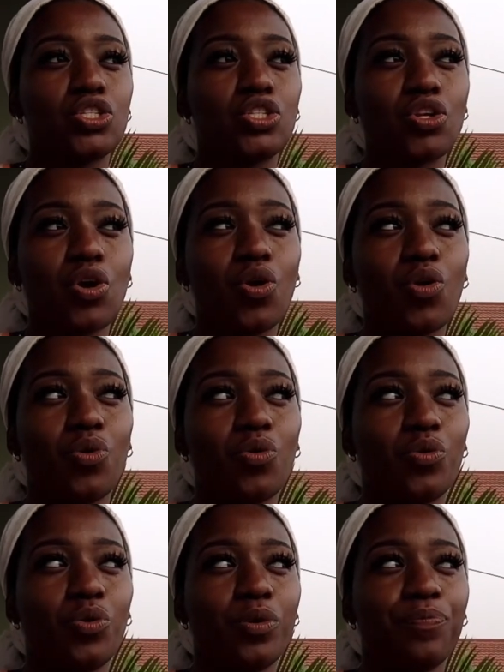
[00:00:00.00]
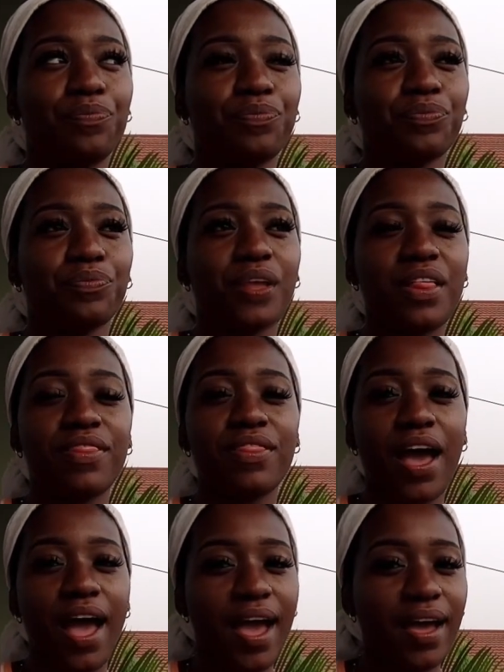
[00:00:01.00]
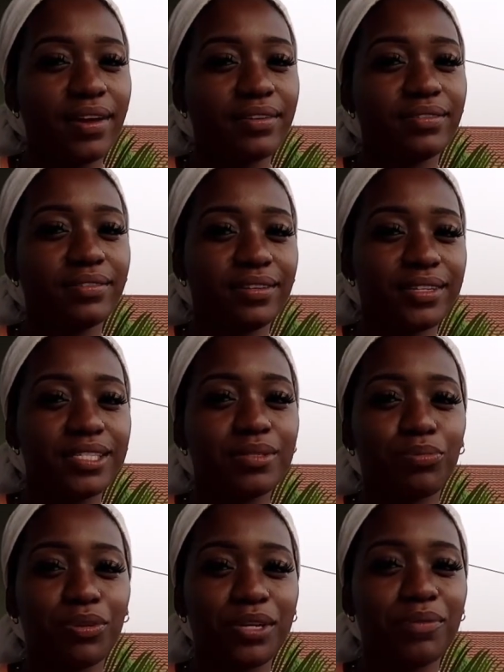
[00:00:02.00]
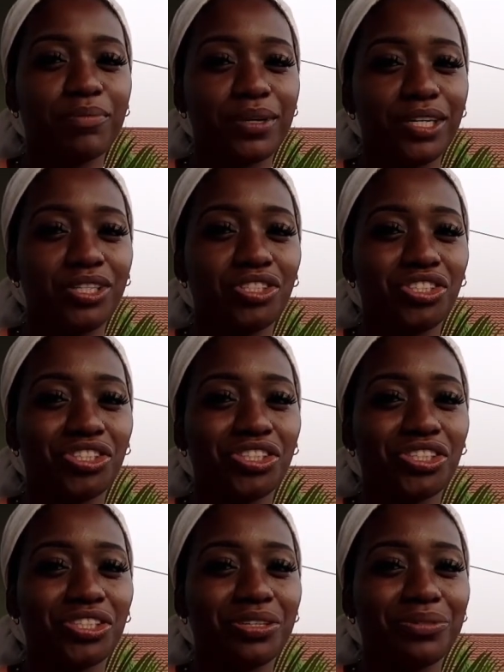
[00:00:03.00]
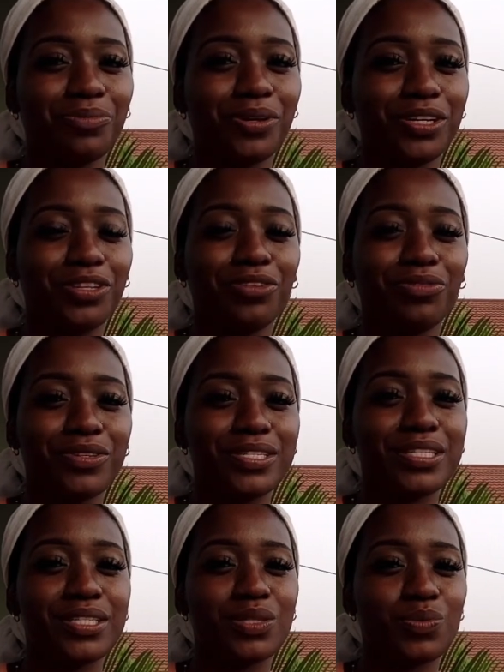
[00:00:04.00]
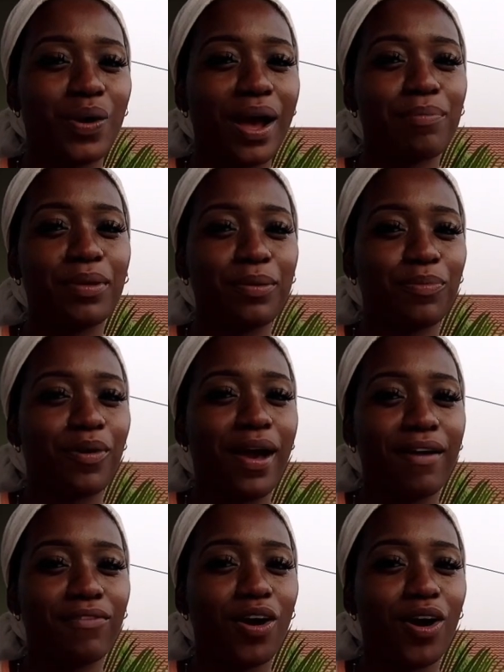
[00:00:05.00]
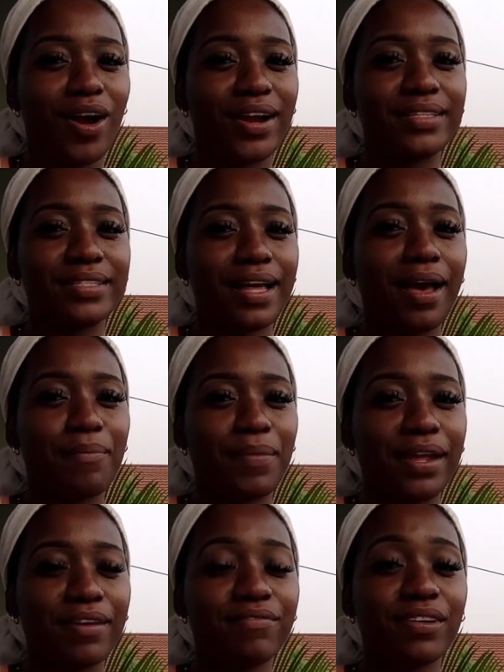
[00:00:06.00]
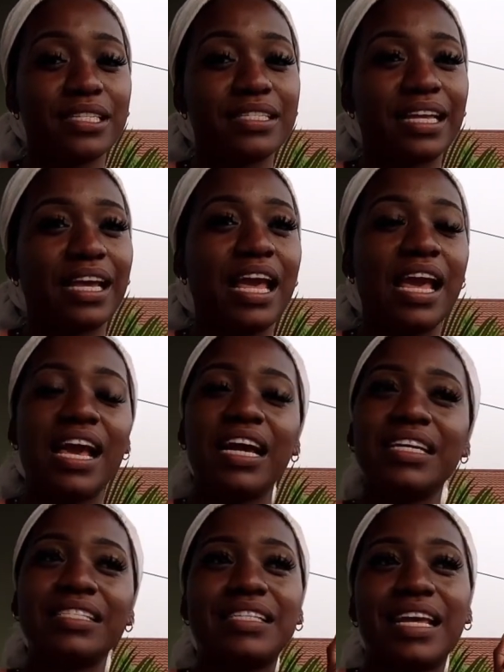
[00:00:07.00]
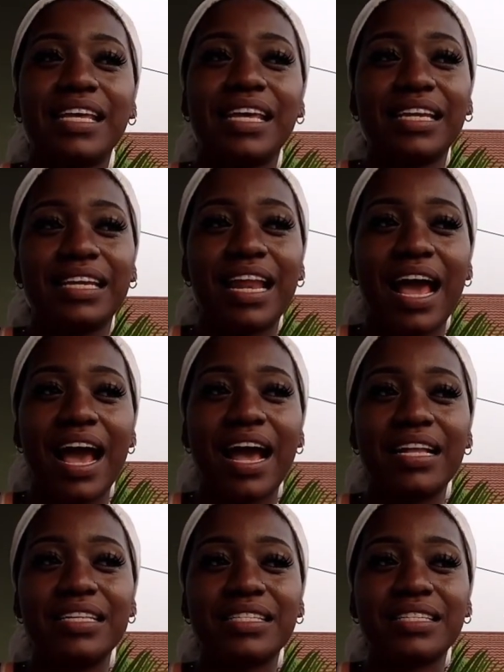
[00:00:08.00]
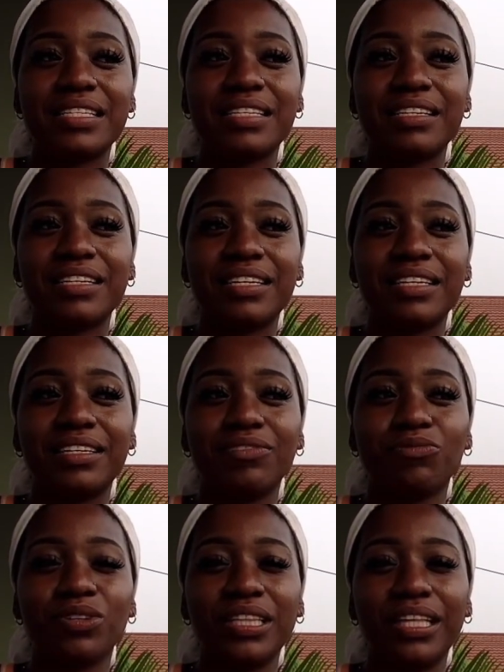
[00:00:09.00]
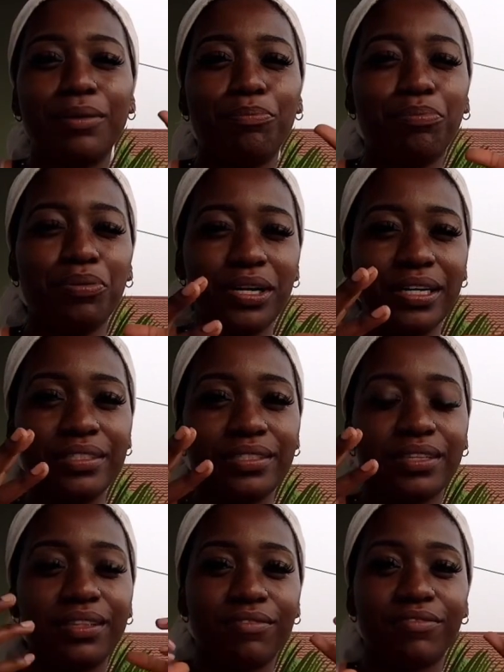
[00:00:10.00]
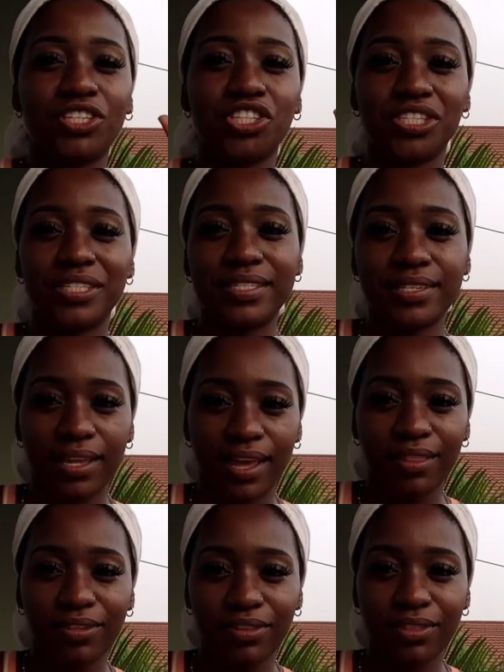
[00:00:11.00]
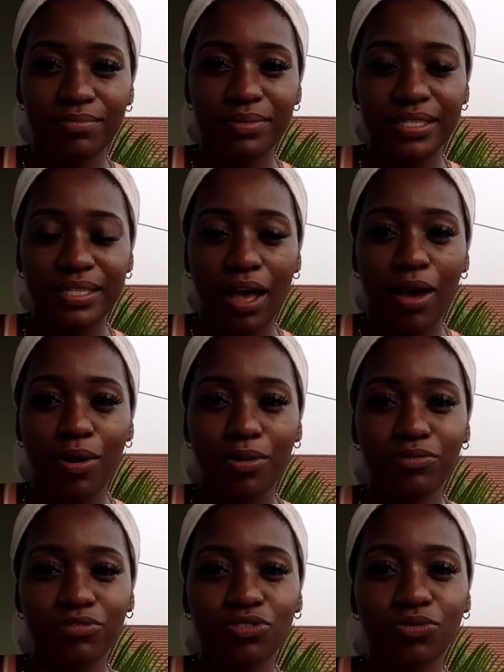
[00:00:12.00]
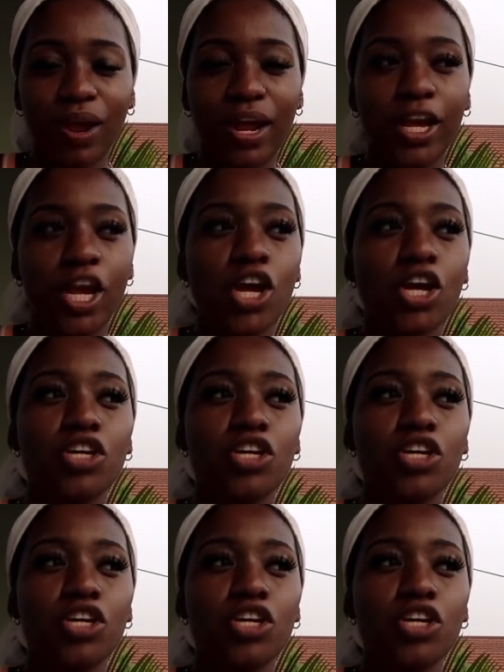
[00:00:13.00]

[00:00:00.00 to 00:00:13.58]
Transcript: So that is pretty much one of the reasons why people have a hard time manifesting because they cannot really put the vision together themselves, right?